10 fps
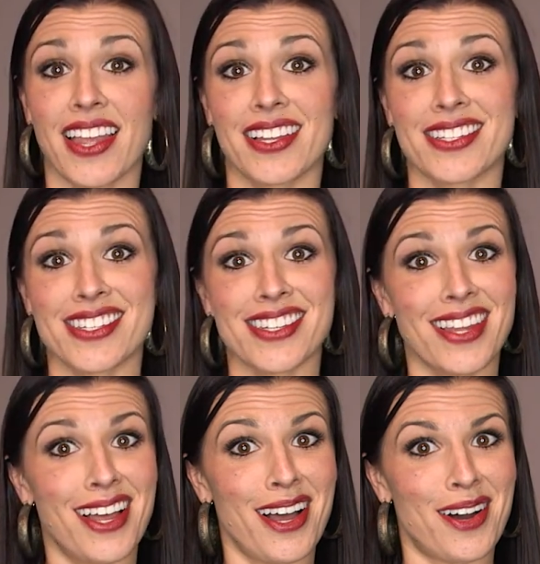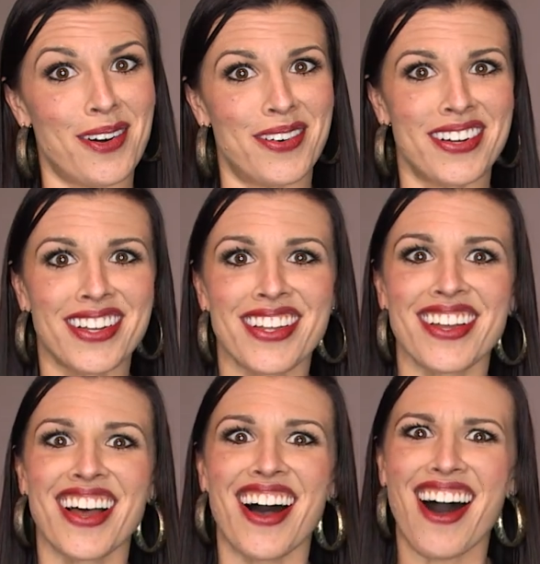And slow.
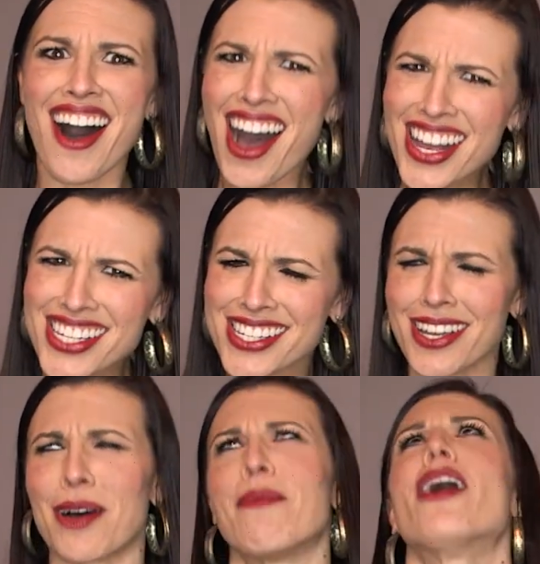Awesome!